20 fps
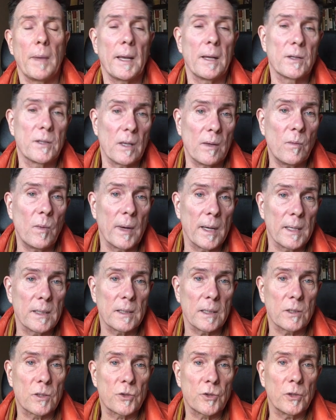In some
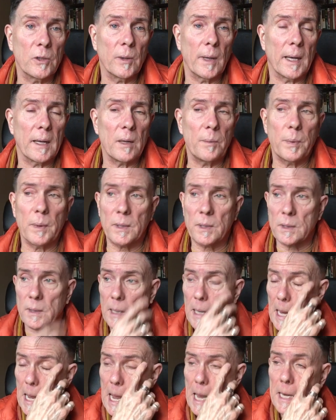ways, it's true.
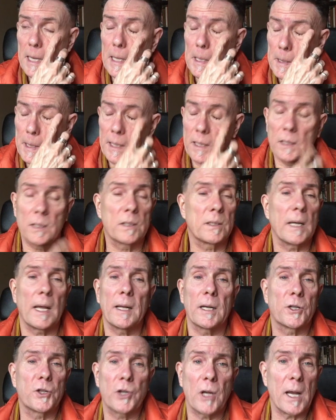Oedipus didn't
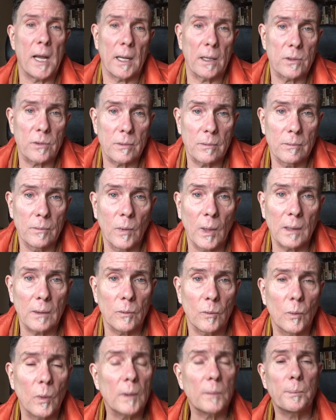stand a chance.
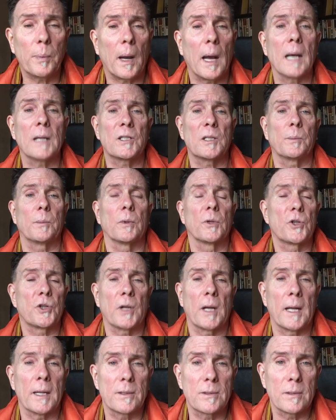What possible
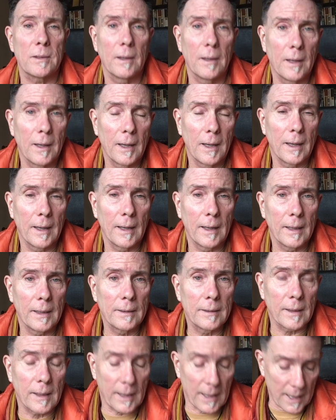chance
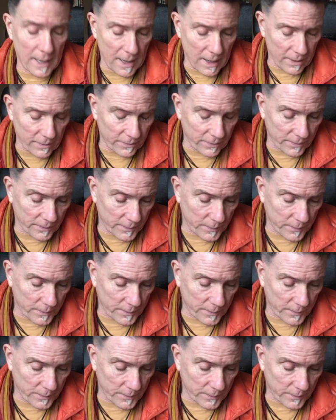did he have?